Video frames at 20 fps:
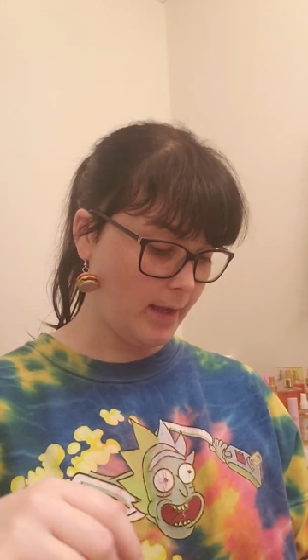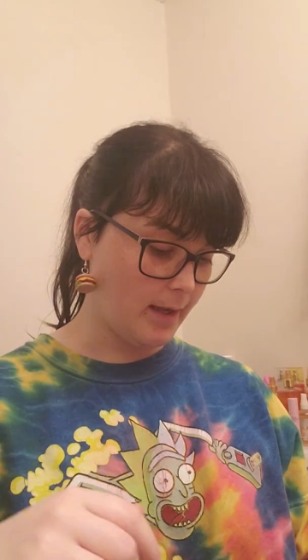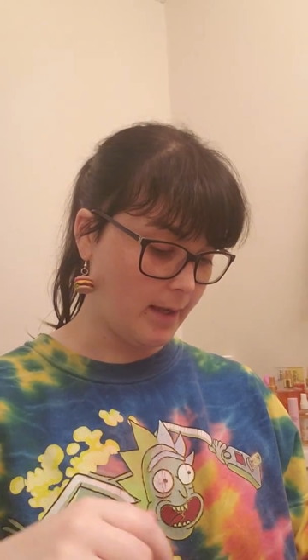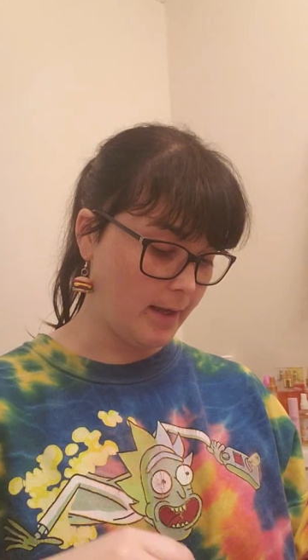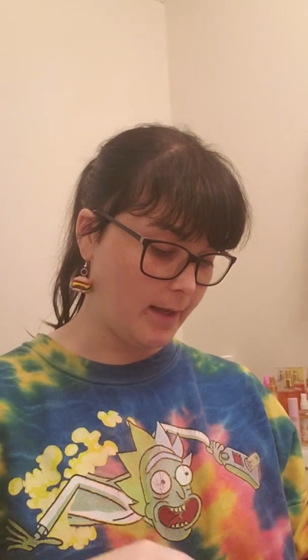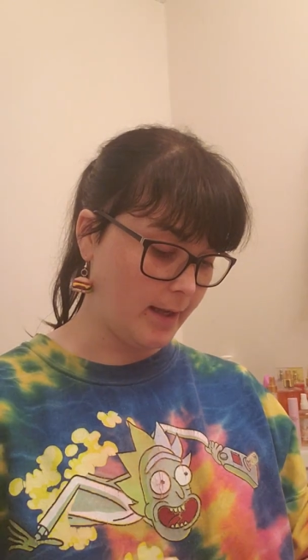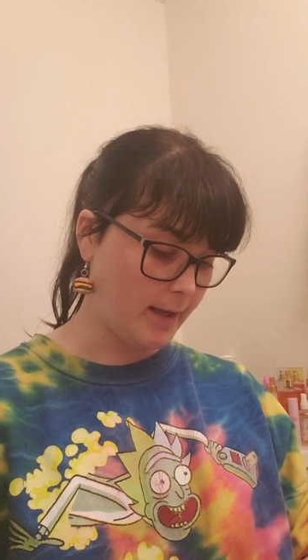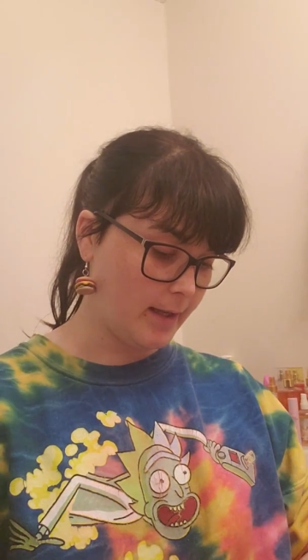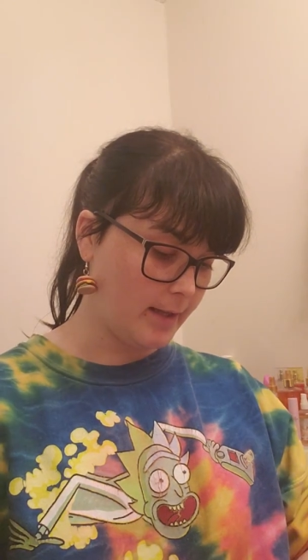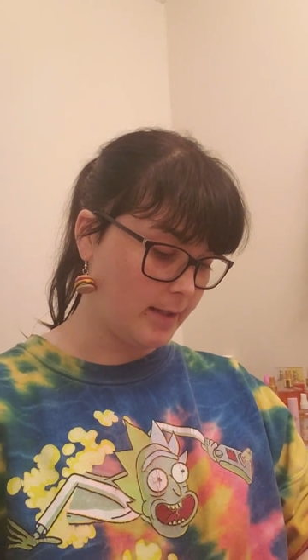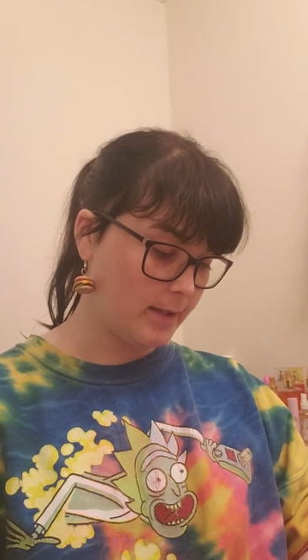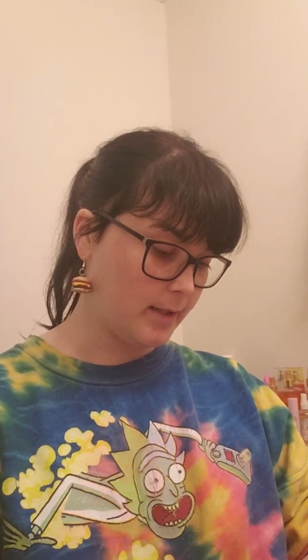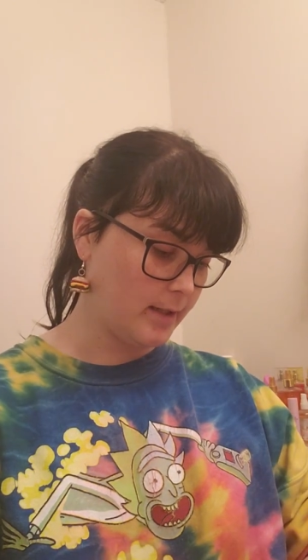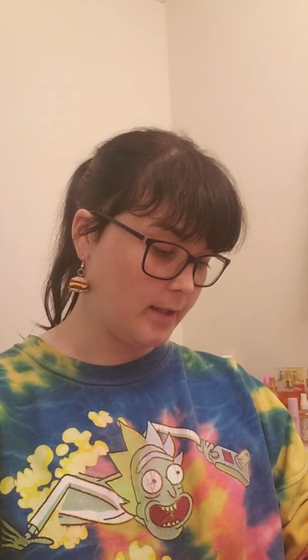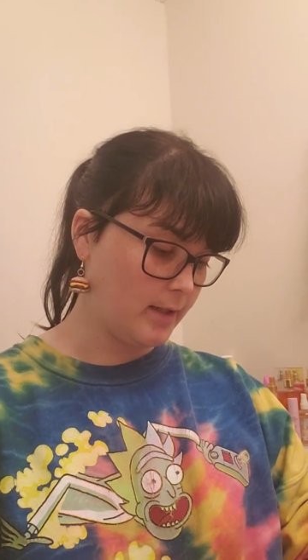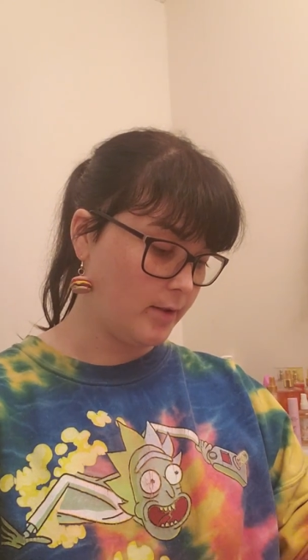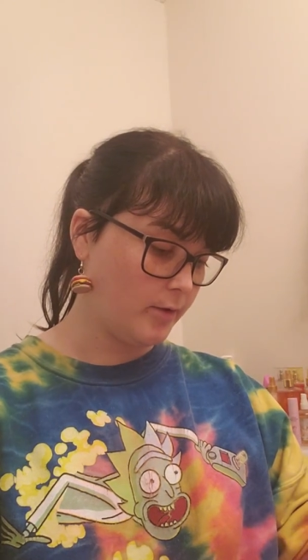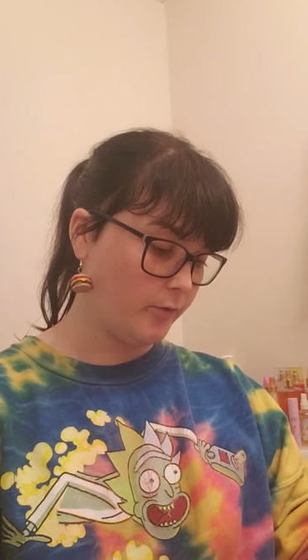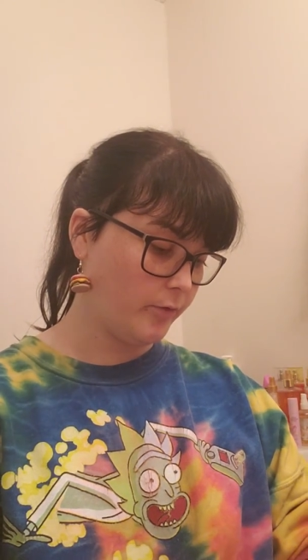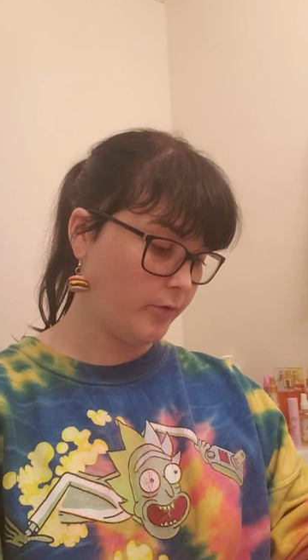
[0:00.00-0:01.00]
And
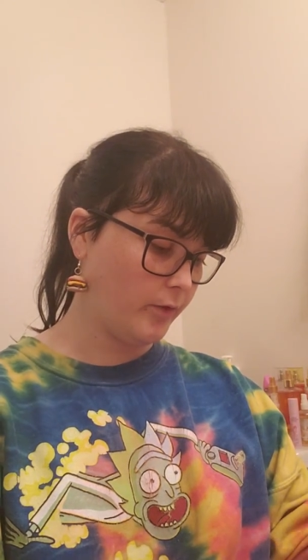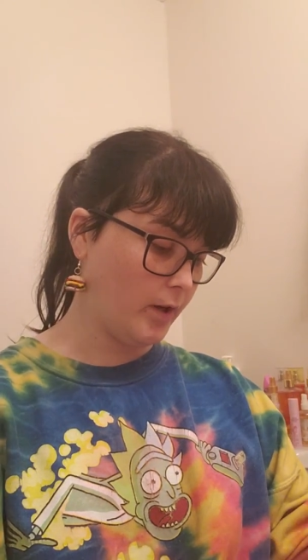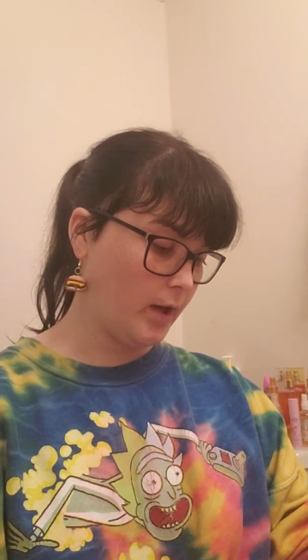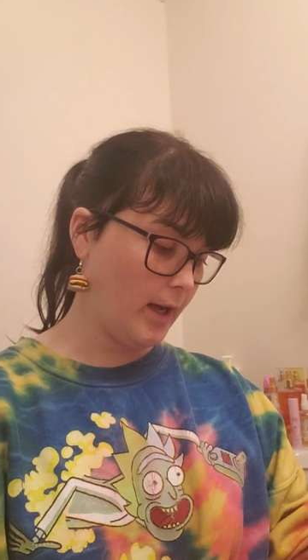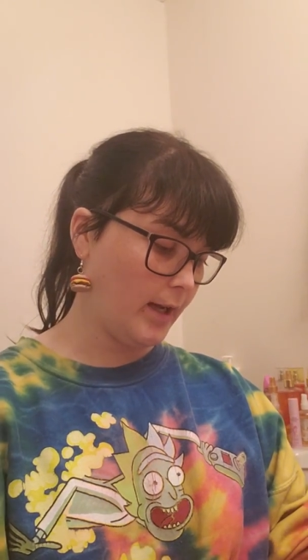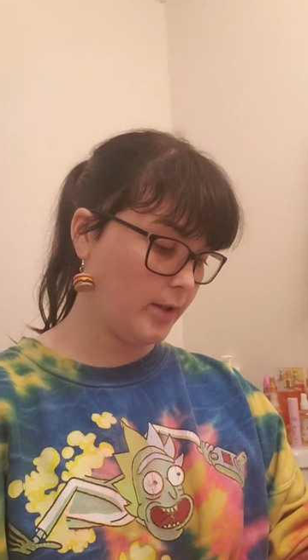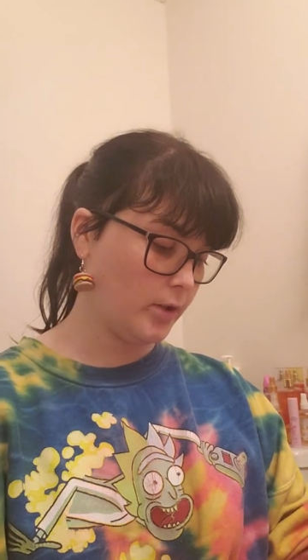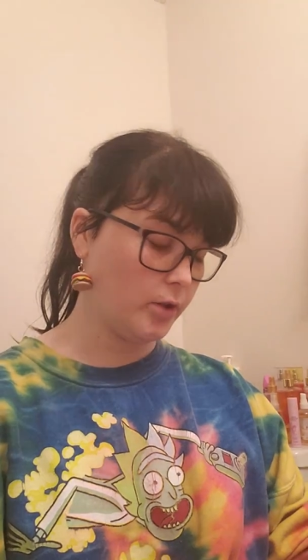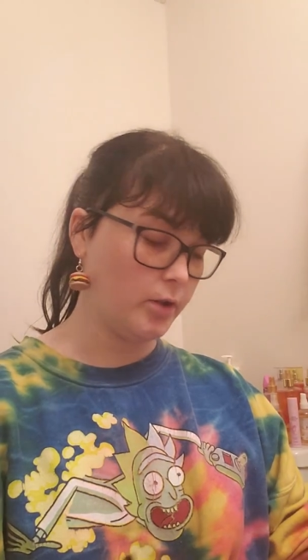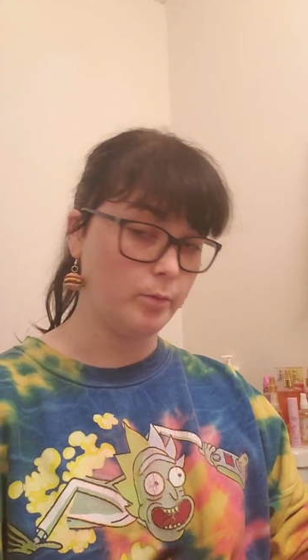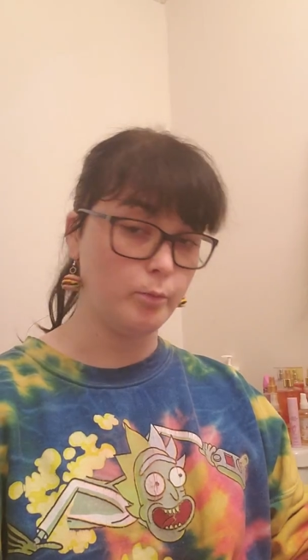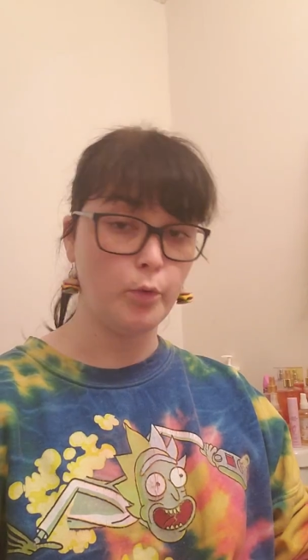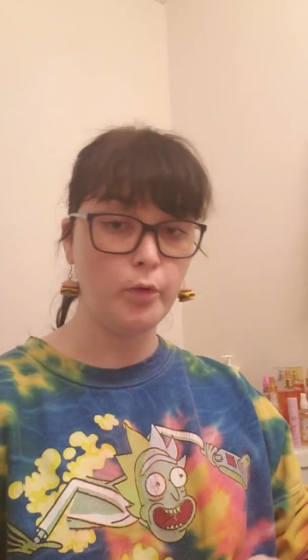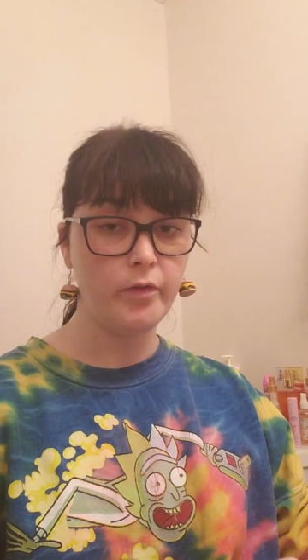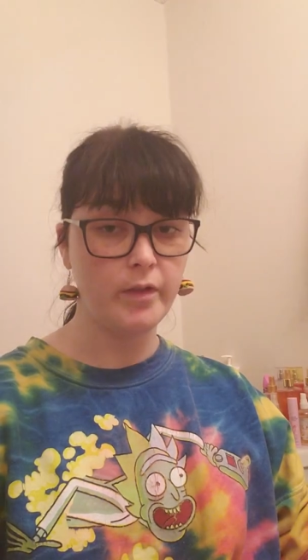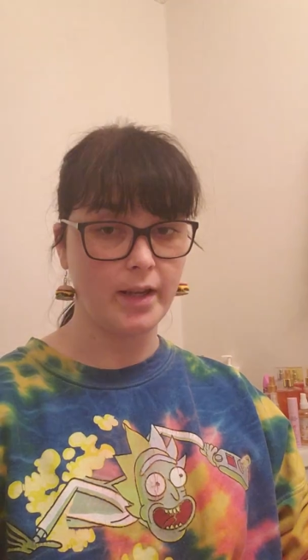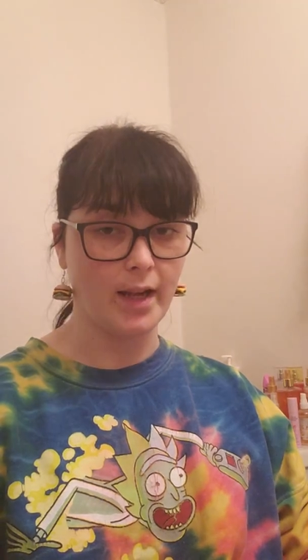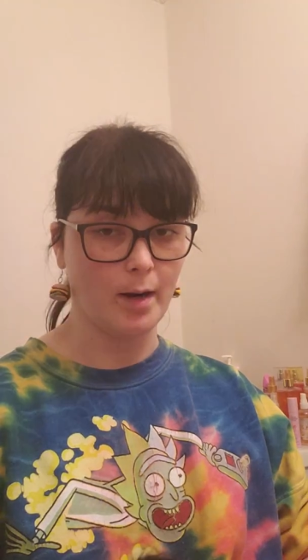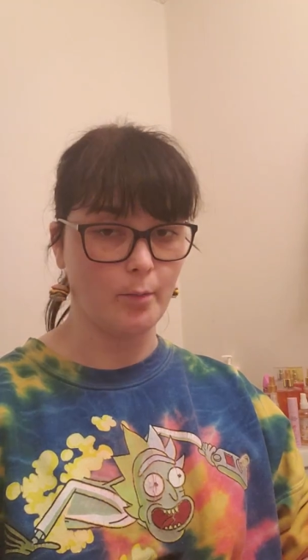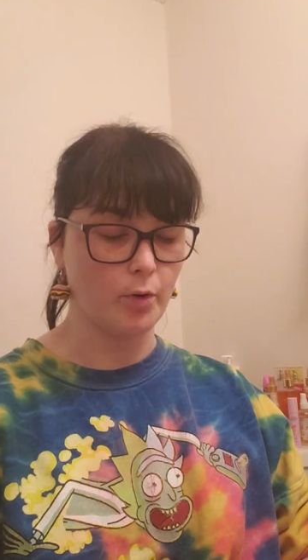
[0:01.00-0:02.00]
if I could move
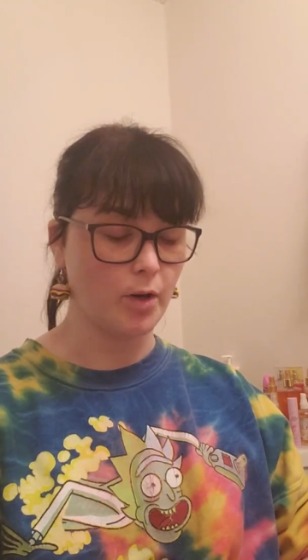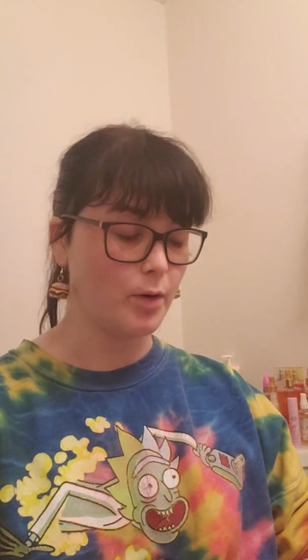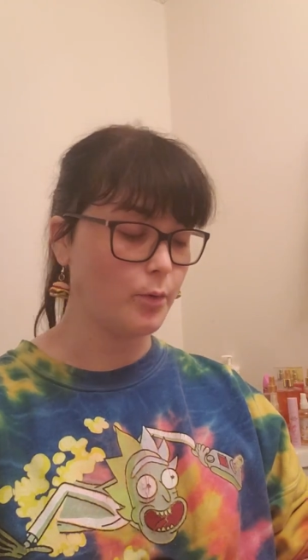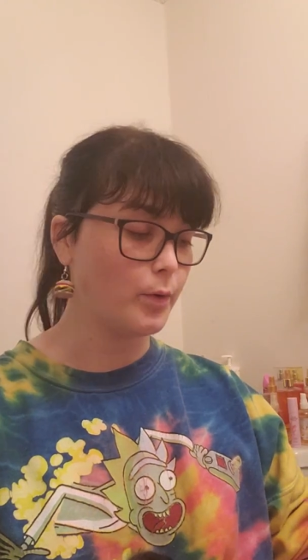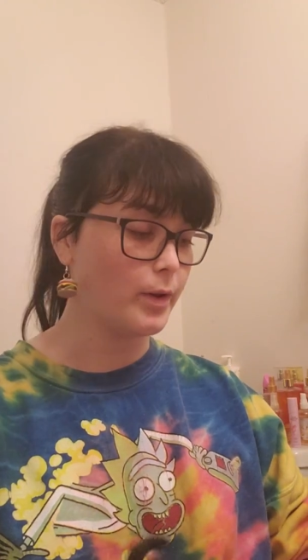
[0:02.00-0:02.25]
the camera